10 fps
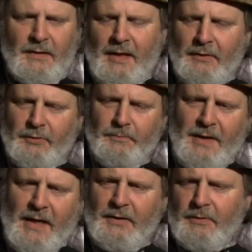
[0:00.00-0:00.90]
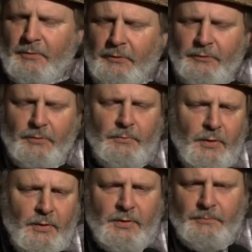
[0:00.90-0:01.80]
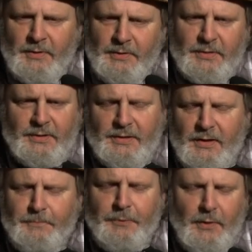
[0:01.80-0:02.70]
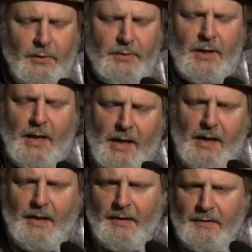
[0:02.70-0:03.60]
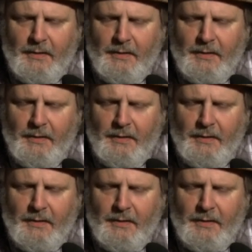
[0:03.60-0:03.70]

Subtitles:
on the bottom of the muddy Mississippi, yeah.